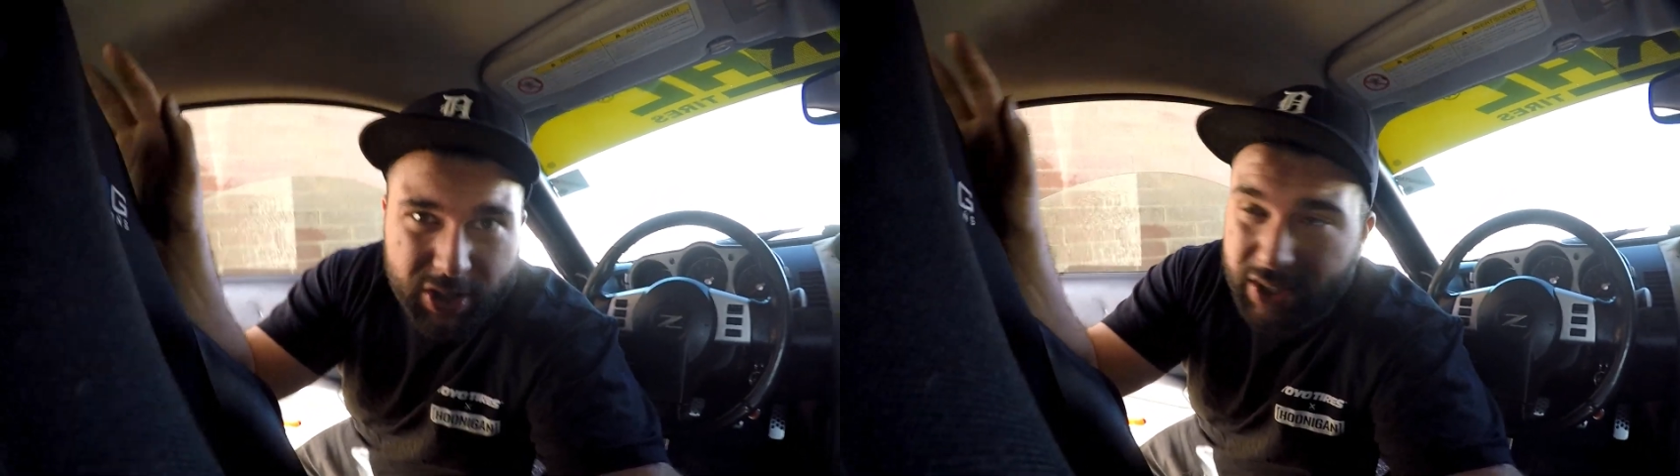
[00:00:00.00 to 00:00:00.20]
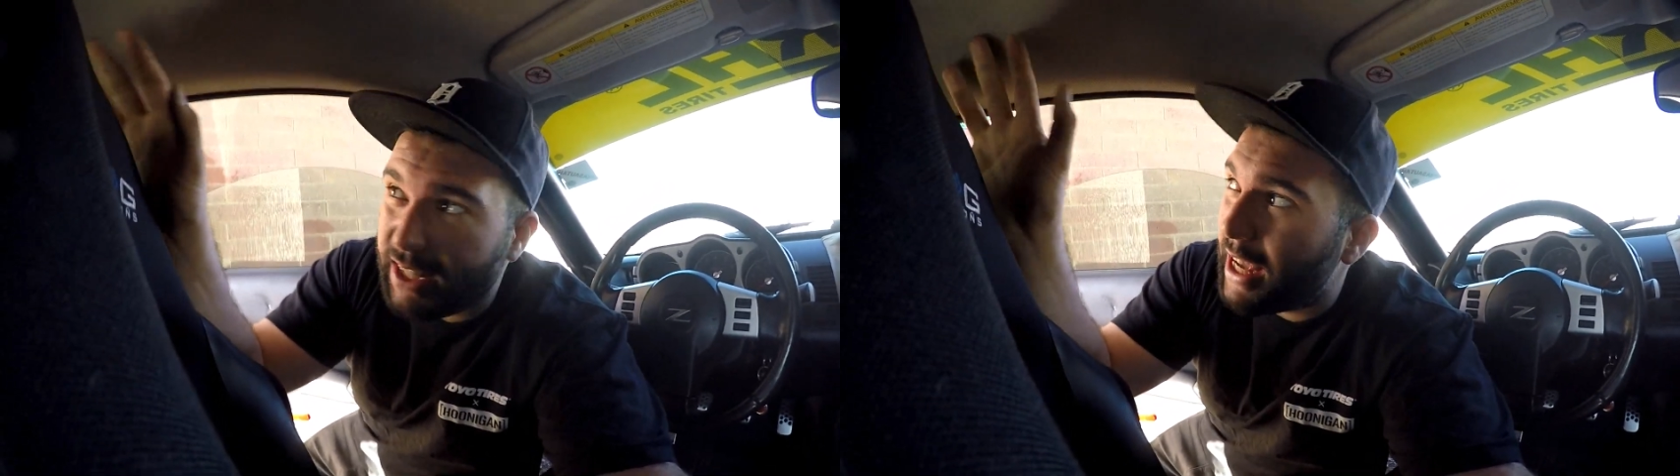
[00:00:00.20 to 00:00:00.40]

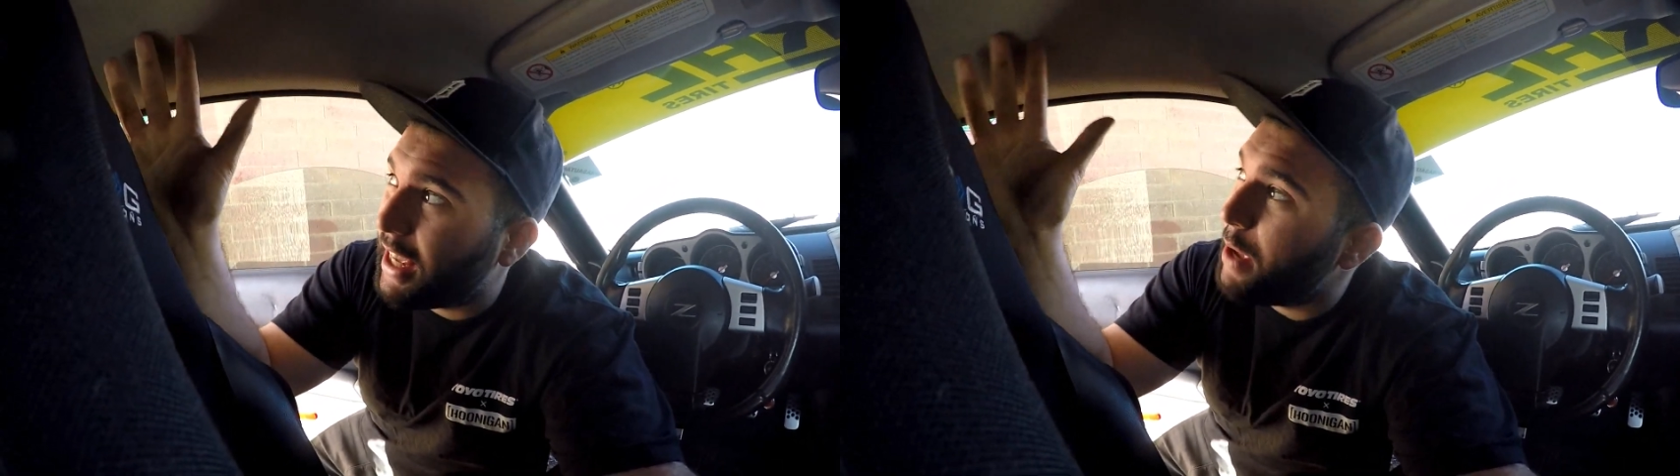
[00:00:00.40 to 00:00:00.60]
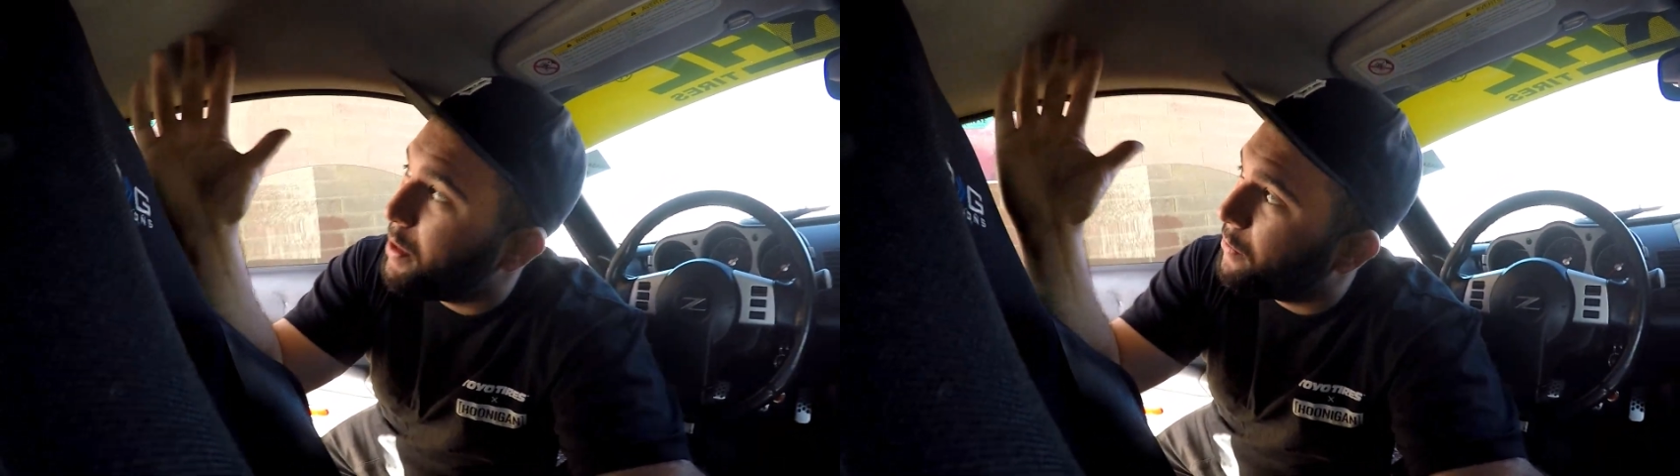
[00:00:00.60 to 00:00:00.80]
because I
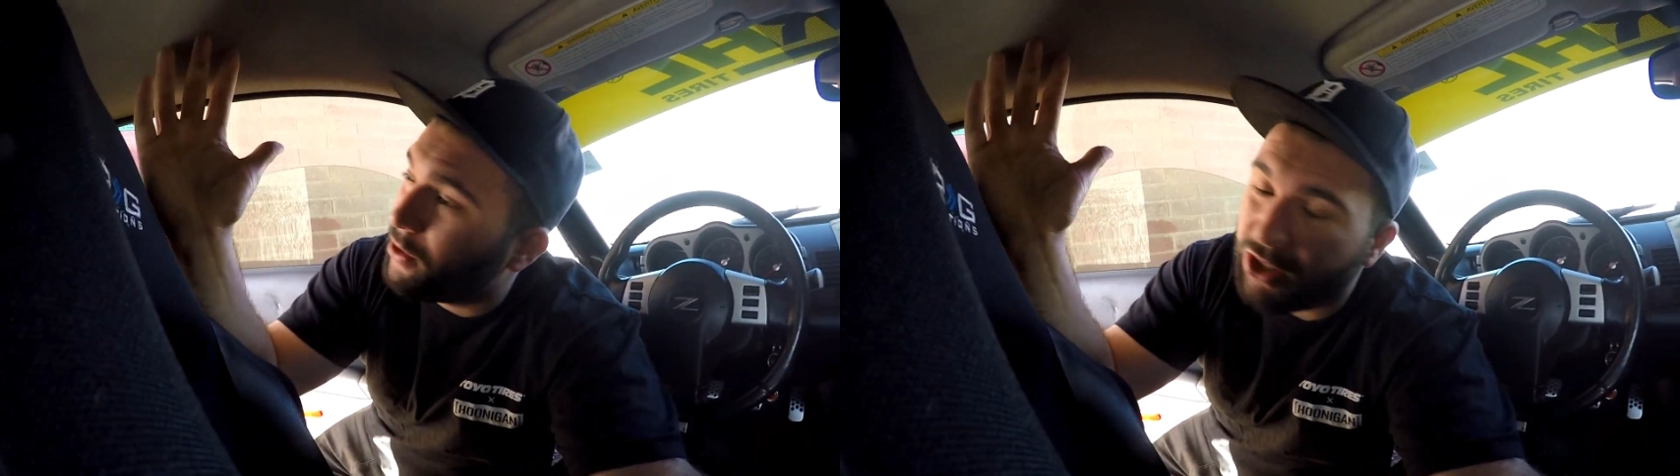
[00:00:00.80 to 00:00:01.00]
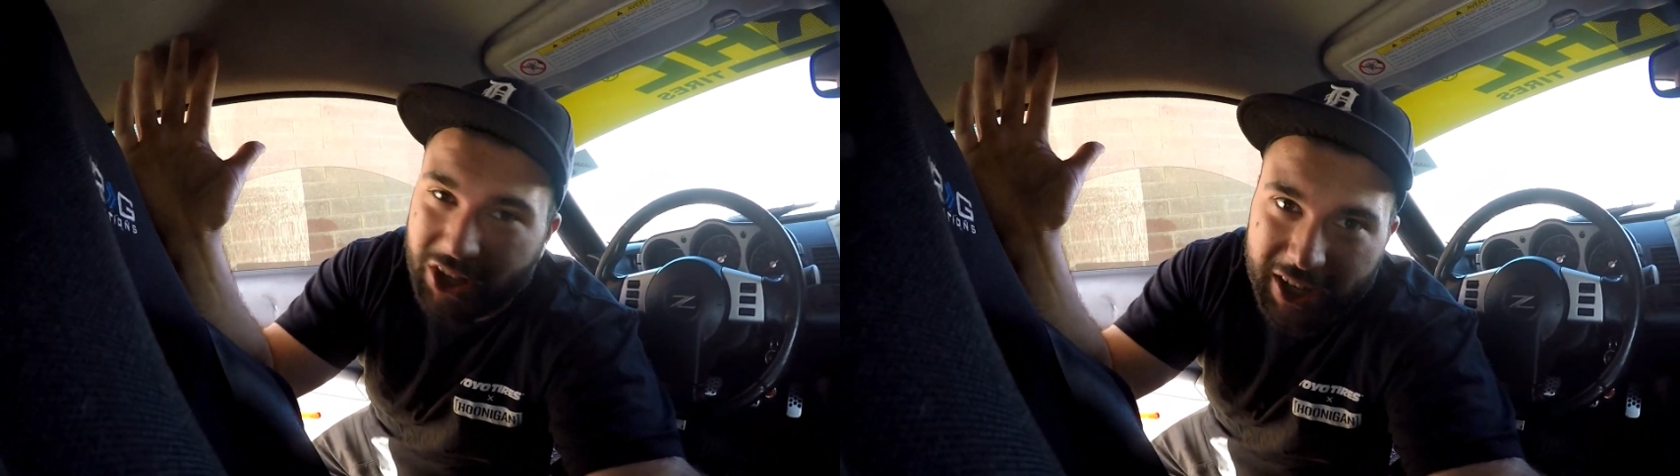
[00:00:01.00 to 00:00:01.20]
came here for
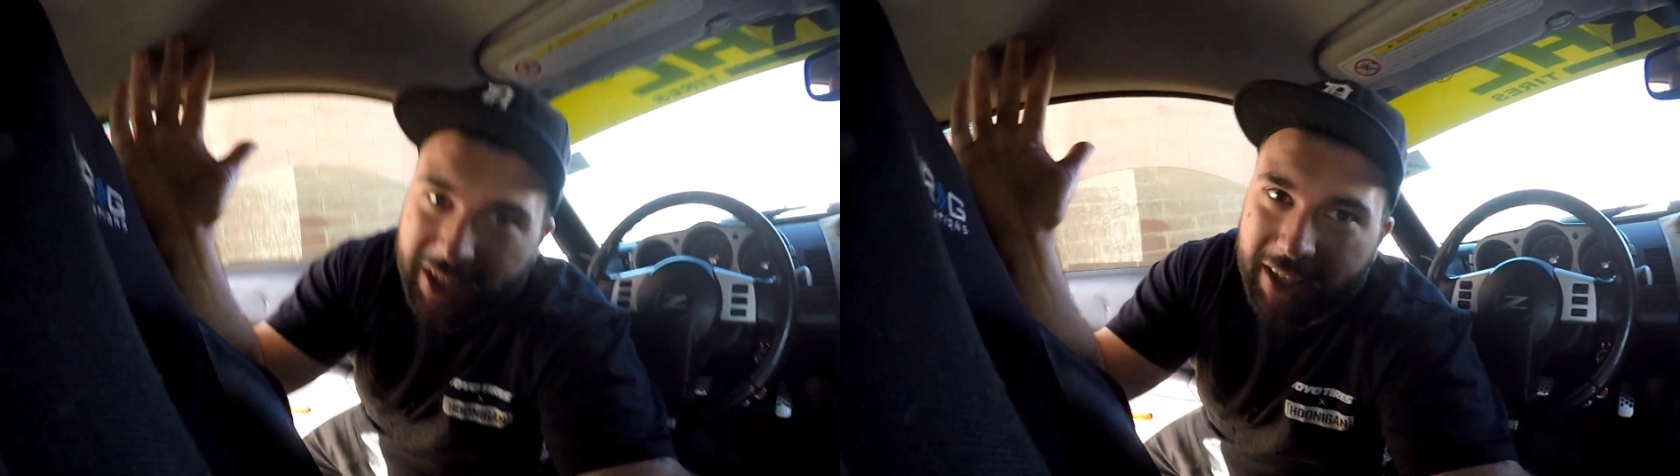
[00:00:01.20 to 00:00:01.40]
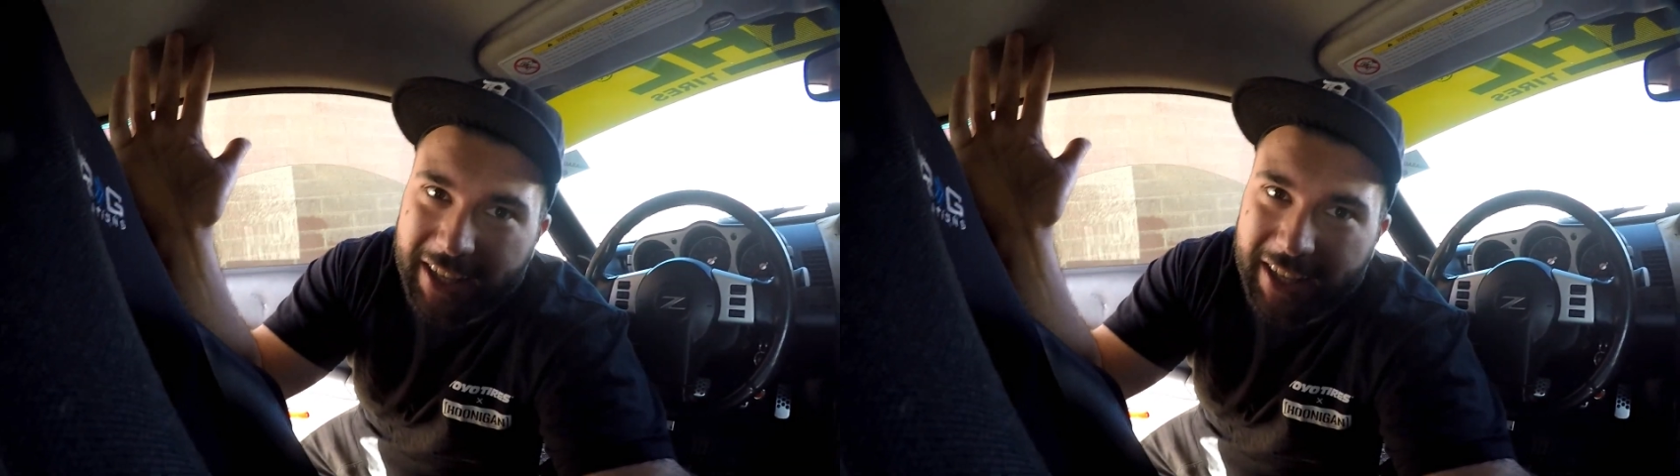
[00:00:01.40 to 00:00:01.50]
the shade.